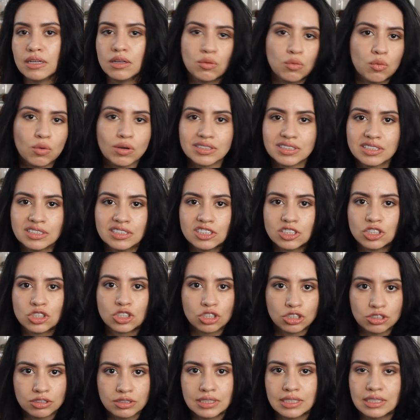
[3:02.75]
it wasn't
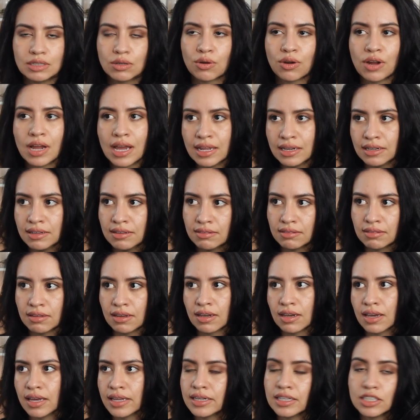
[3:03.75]
dirty or
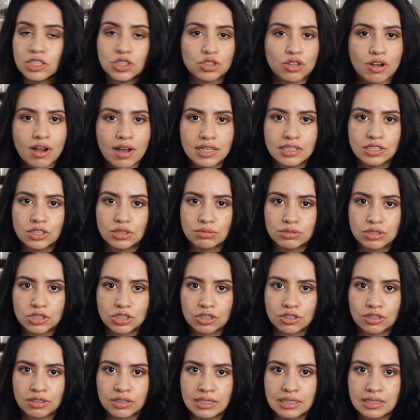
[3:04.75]
anything, and I tried to
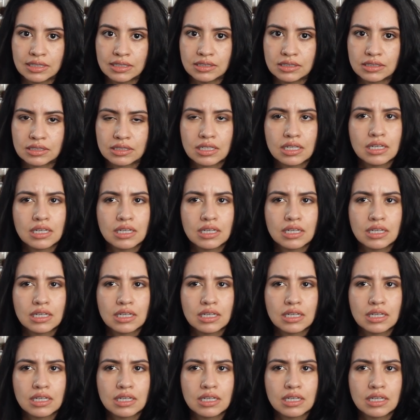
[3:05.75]
return it.